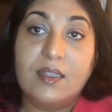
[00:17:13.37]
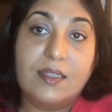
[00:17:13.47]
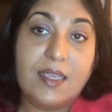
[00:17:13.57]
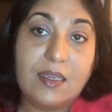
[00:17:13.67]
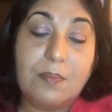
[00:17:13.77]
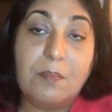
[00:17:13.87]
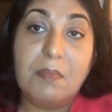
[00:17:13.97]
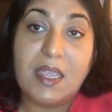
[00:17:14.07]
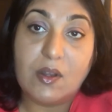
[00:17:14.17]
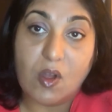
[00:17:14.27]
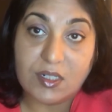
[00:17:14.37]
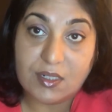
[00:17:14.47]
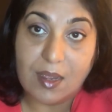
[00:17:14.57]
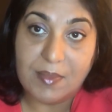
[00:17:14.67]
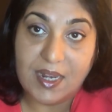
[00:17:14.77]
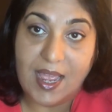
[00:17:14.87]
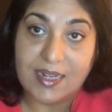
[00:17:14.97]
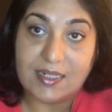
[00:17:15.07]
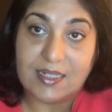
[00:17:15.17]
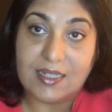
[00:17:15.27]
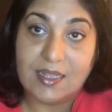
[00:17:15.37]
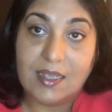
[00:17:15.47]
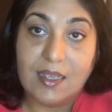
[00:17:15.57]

think may not come in handy.